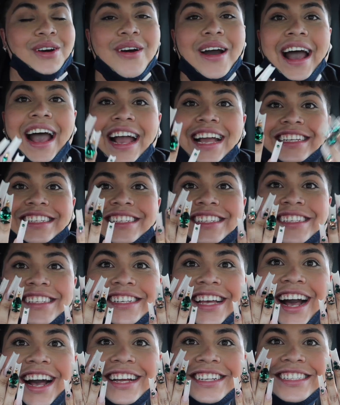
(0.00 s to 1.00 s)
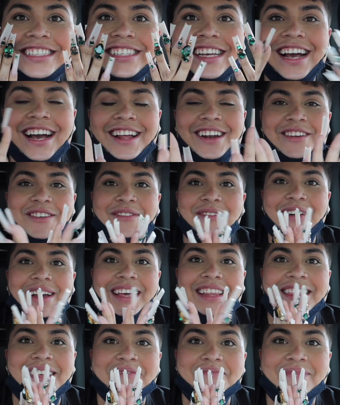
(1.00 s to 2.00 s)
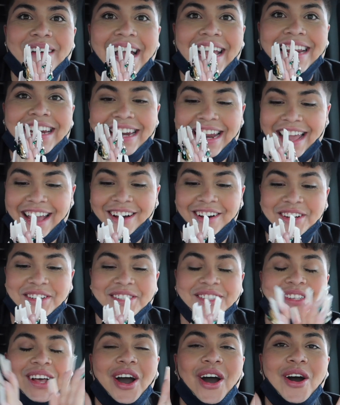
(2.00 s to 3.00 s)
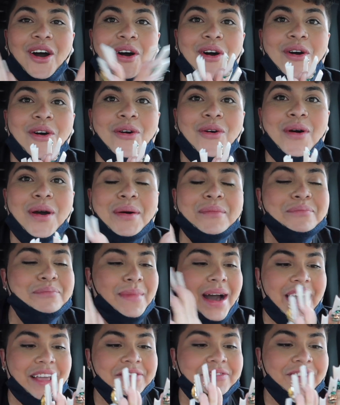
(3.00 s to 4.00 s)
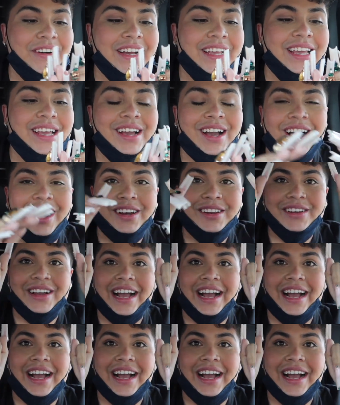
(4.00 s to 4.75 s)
I just got done with my nails. Oh my fucking god, you